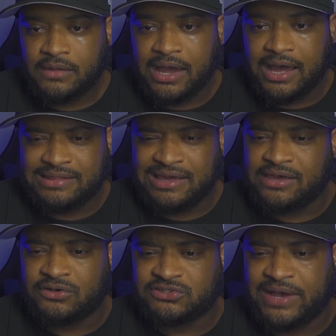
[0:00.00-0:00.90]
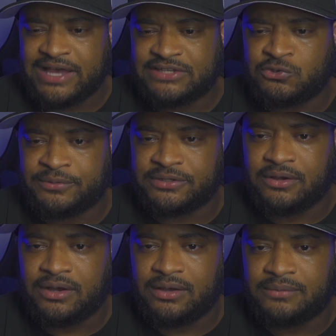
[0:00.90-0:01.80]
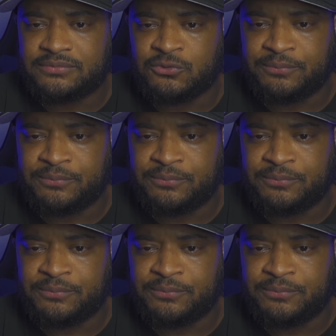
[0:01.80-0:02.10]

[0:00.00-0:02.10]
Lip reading: I think he also has super